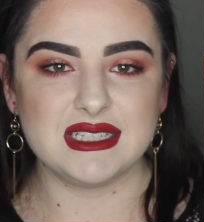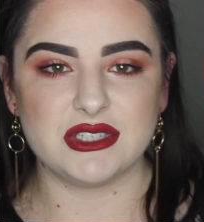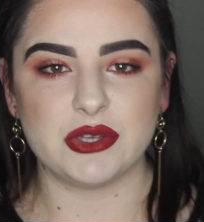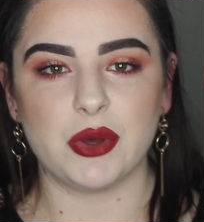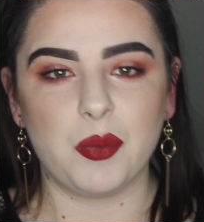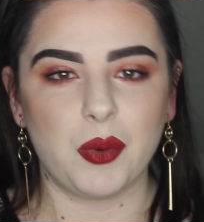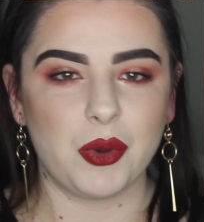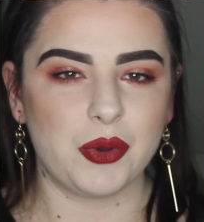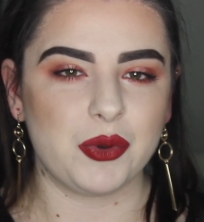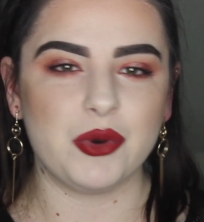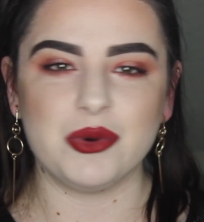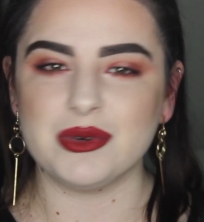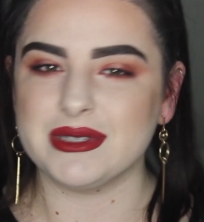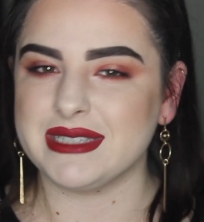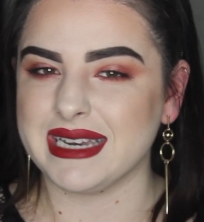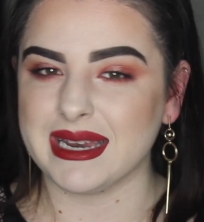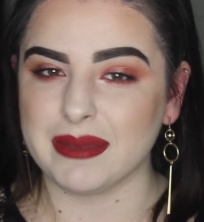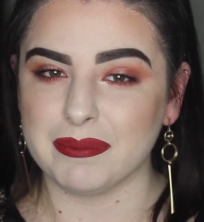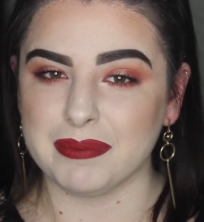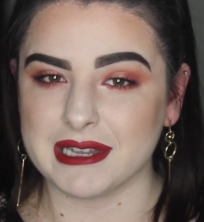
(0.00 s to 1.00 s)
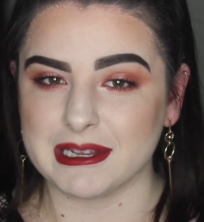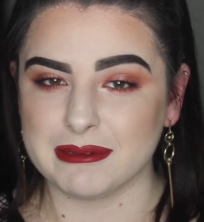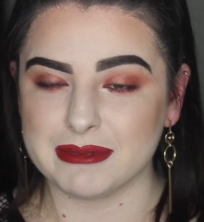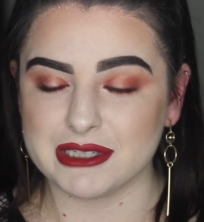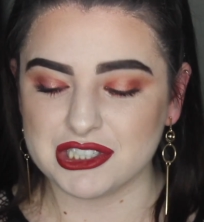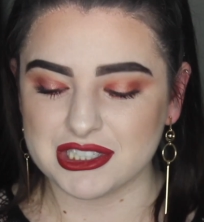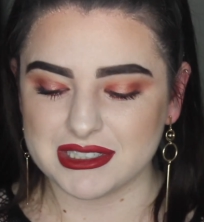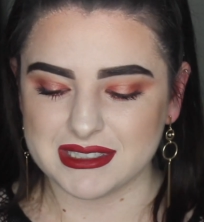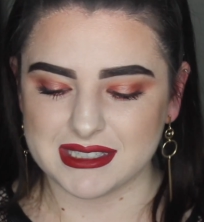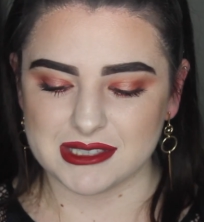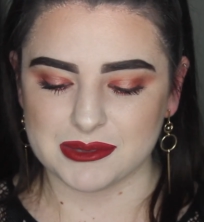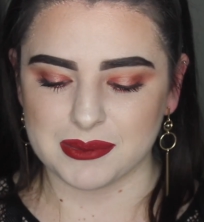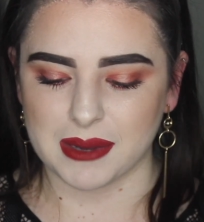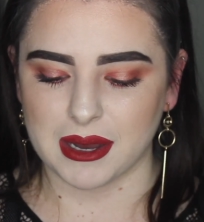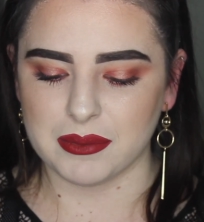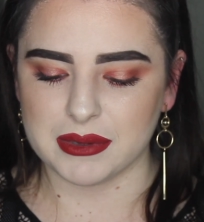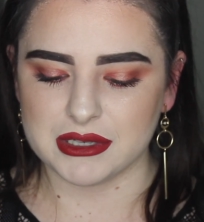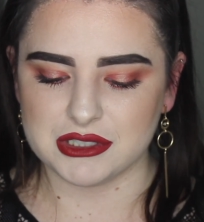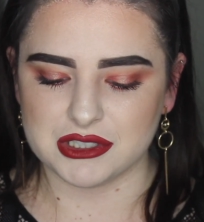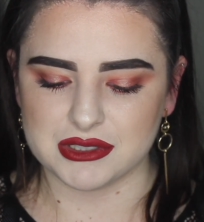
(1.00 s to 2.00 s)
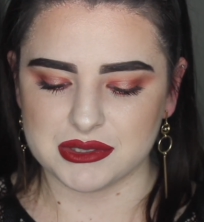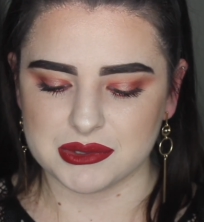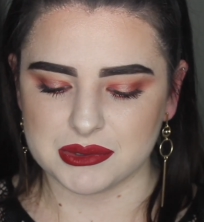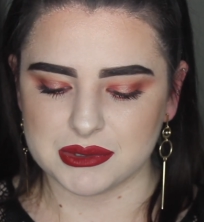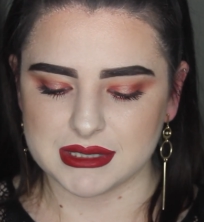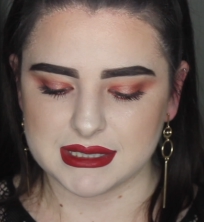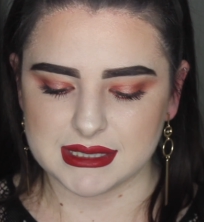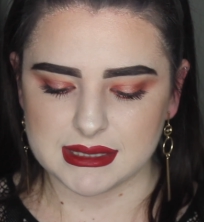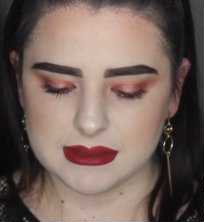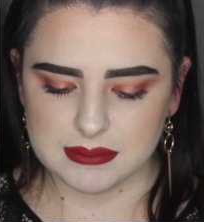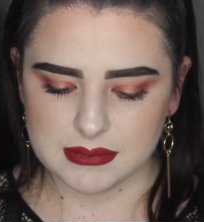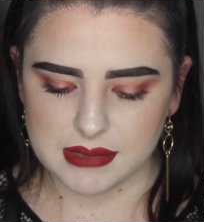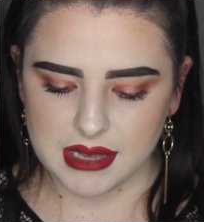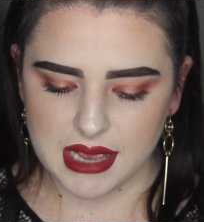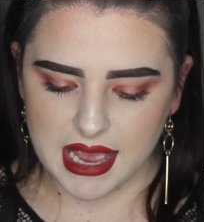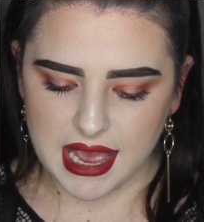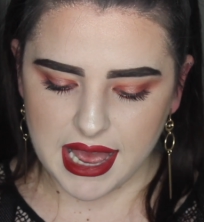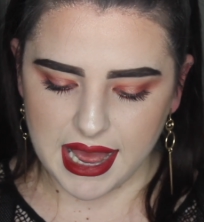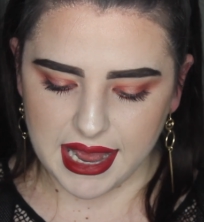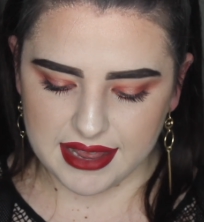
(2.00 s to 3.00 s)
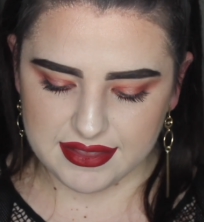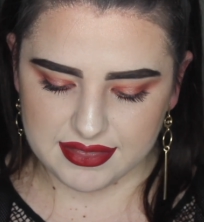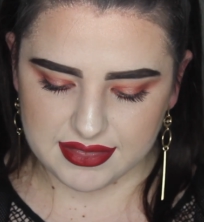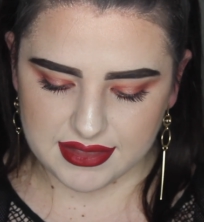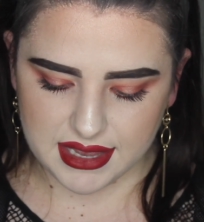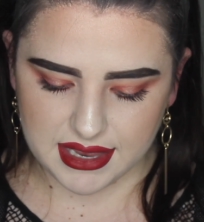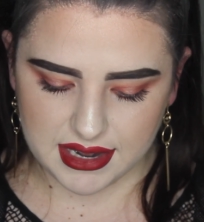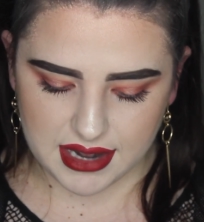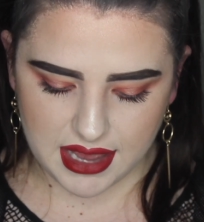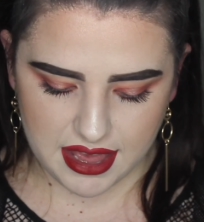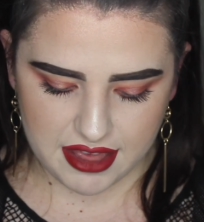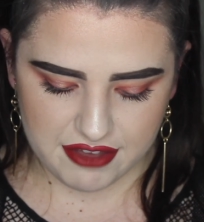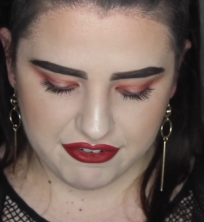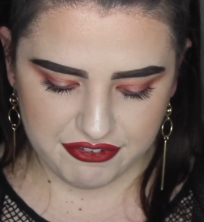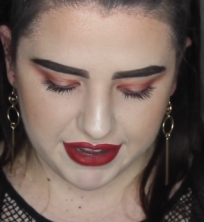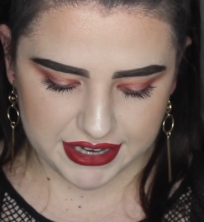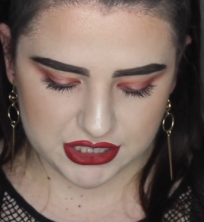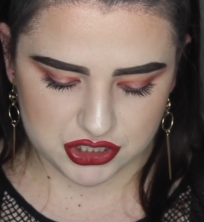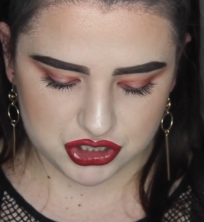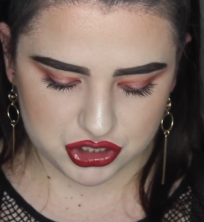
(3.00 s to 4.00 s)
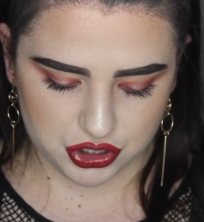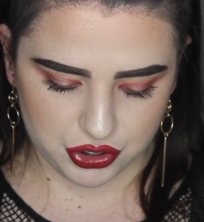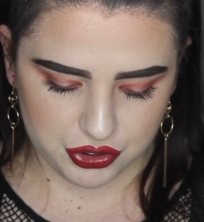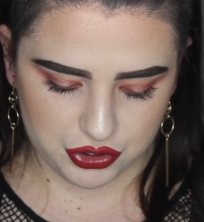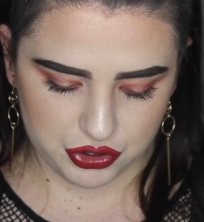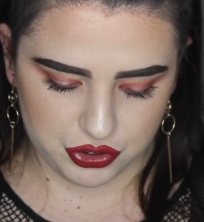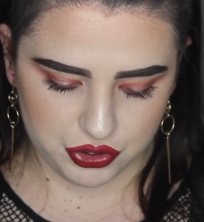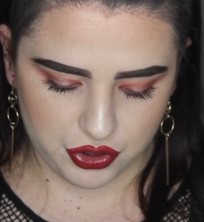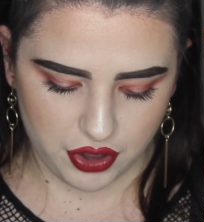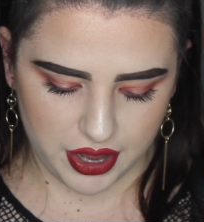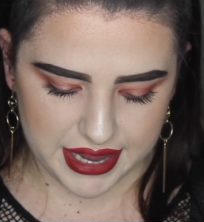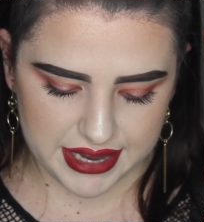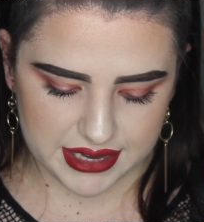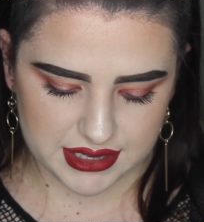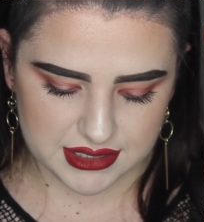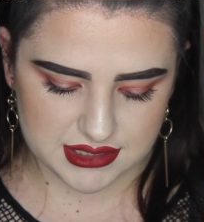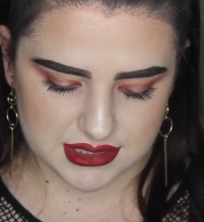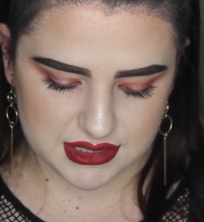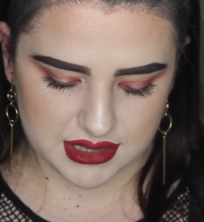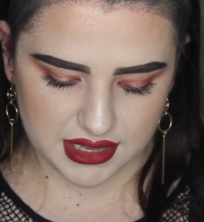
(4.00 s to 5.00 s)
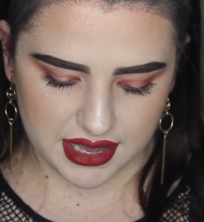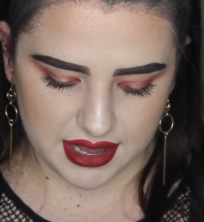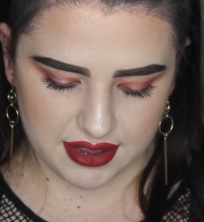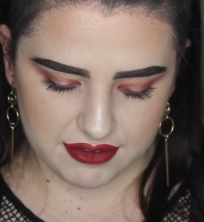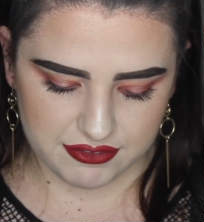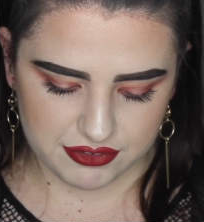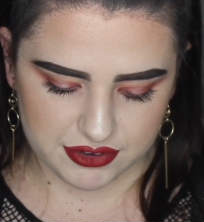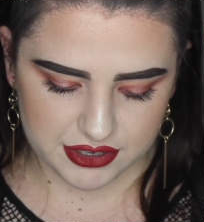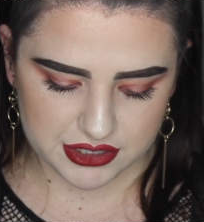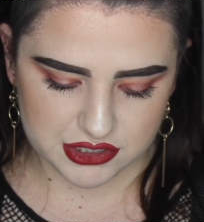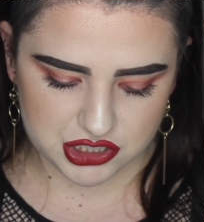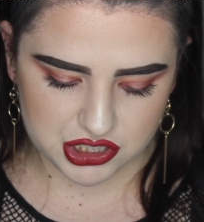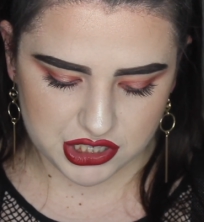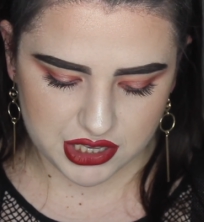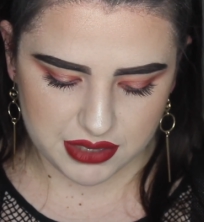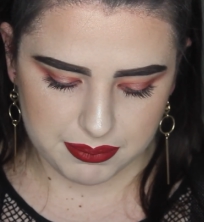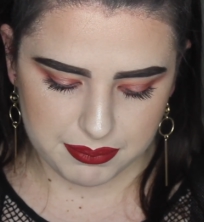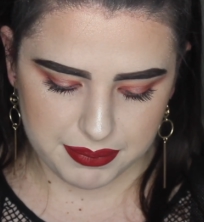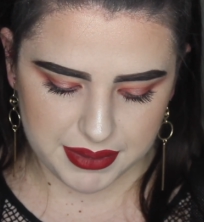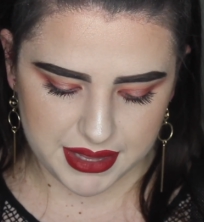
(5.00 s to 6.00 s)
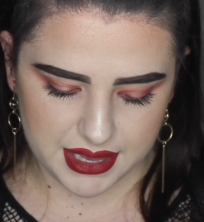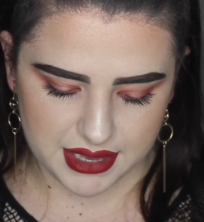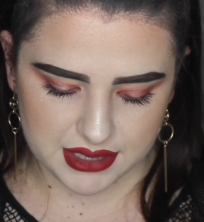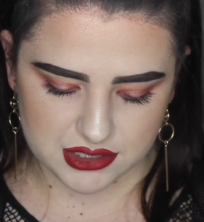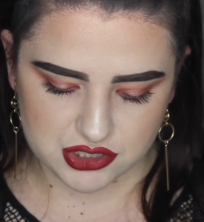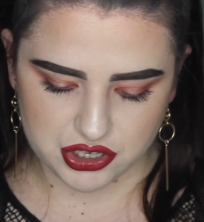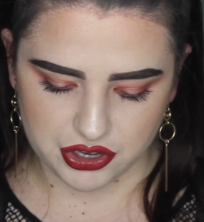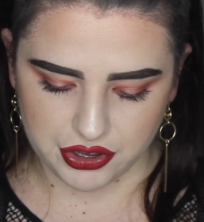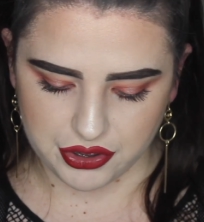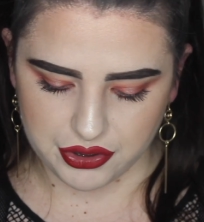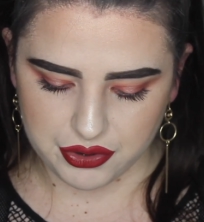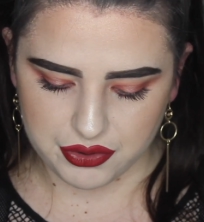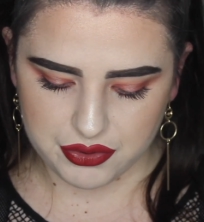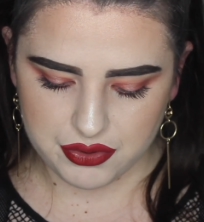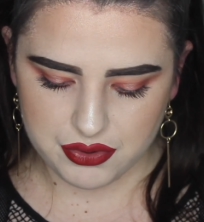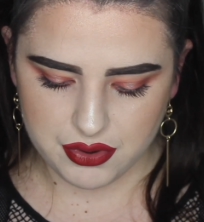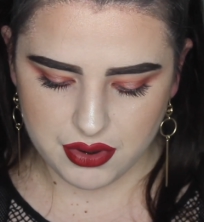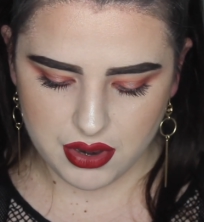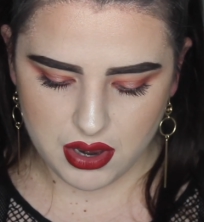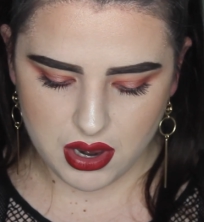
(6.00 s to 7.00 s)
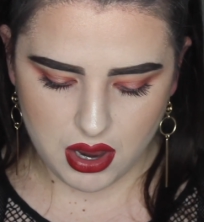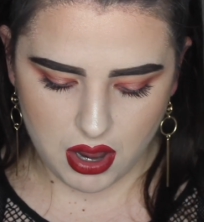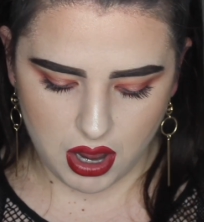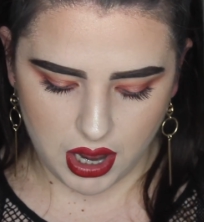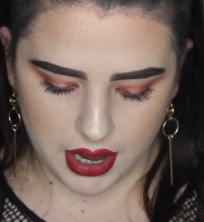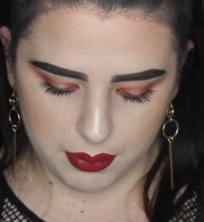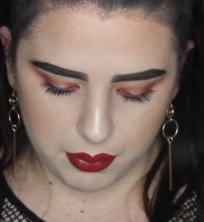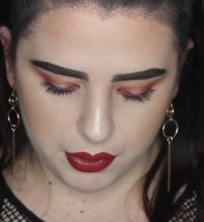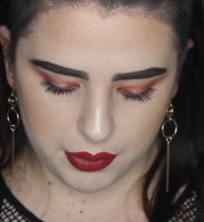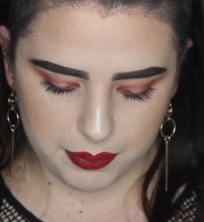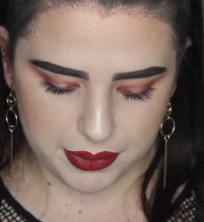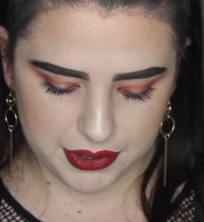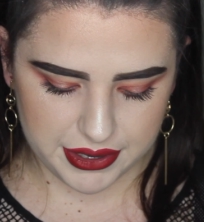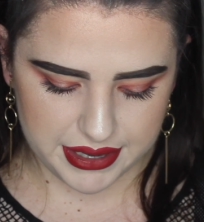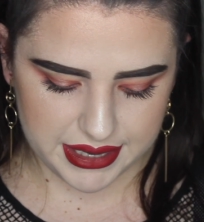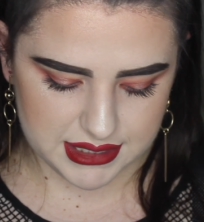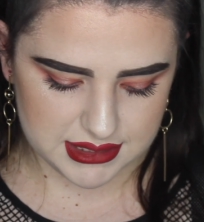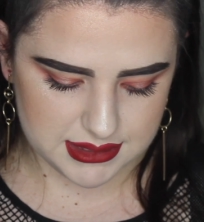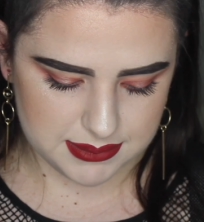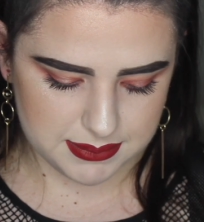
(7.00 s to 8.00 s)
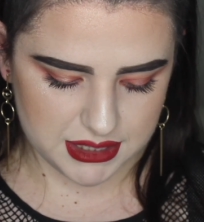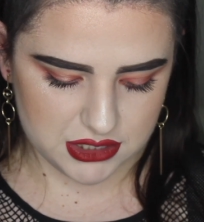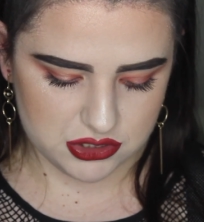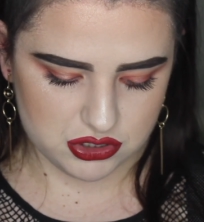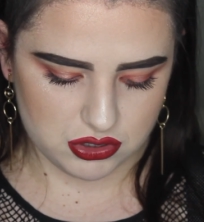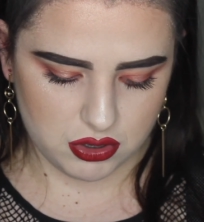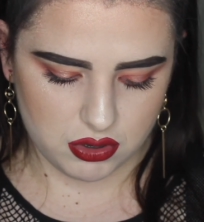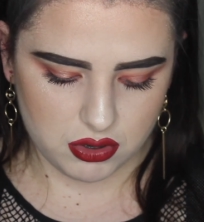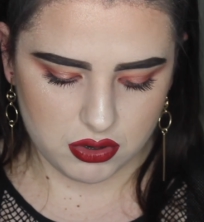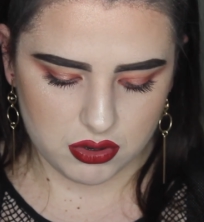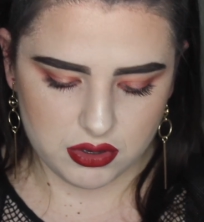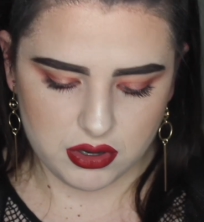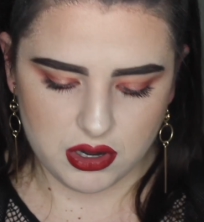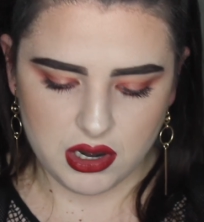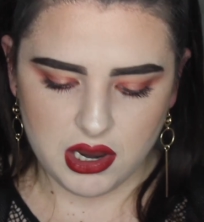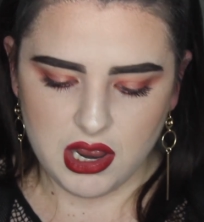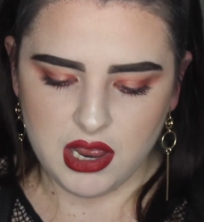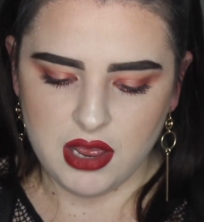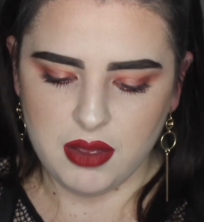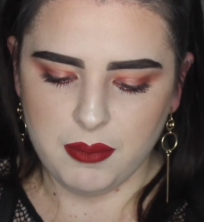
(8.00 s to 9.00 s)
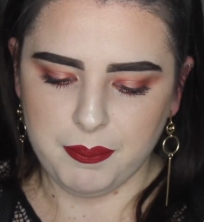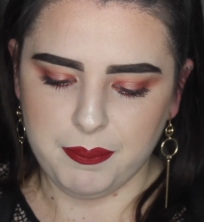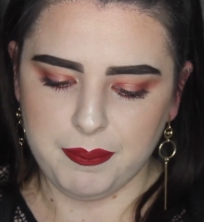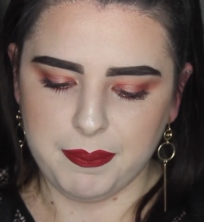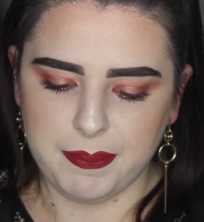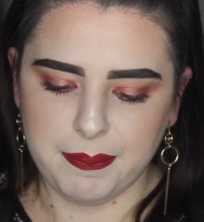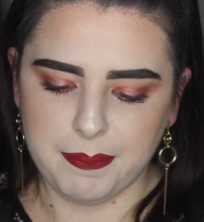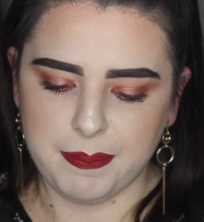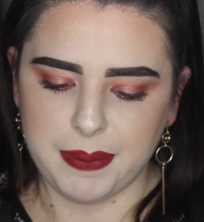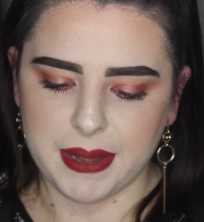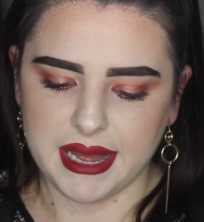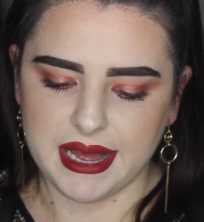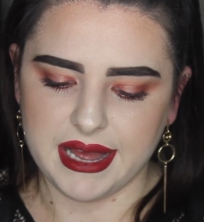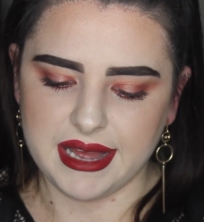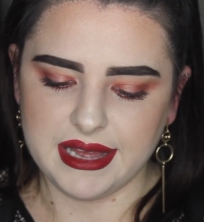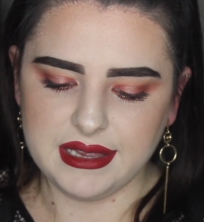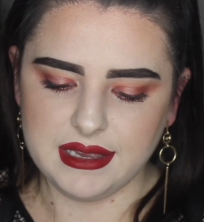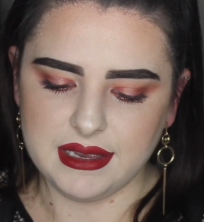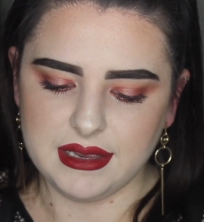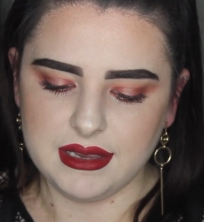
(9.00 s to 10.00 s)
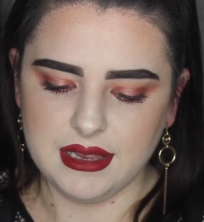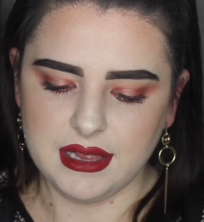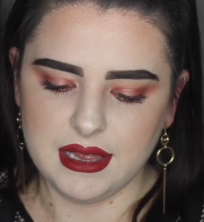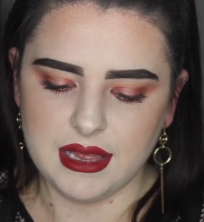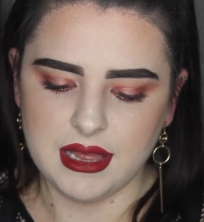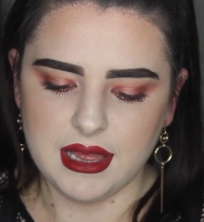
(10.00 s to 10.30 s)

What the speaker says: so it won't cause any blemishes as well, which is awesome. And then if I show you guys the coverage compared to, I won't put as much on, but